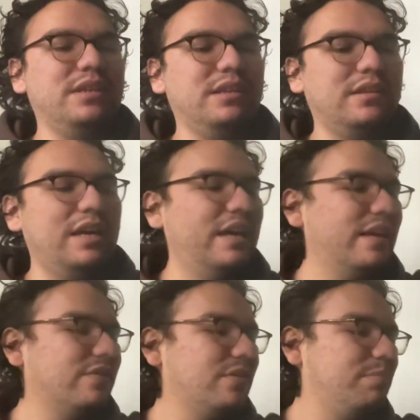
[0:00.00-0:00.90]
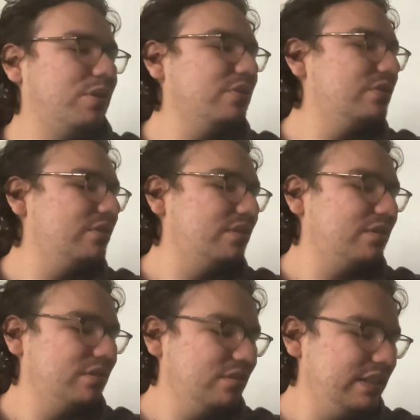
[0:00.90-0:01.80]
can hang as a poster.
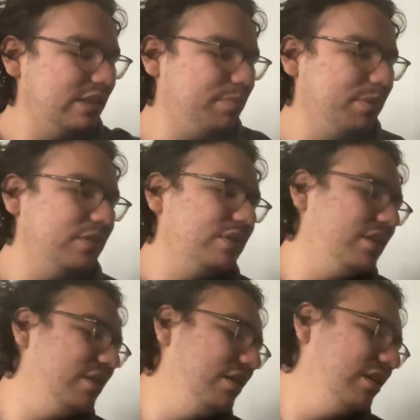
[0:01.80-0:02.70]
Is it a poster?